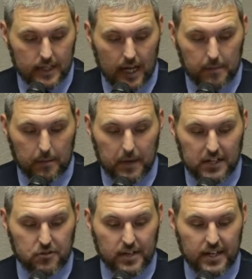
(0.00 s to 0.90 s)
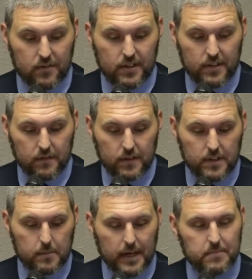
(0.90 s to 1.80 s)
How about Patrick Henry, the friend of the
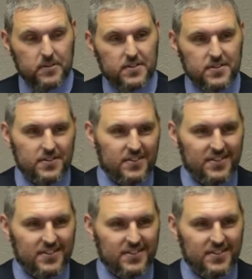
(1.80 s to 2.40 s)
Baptists?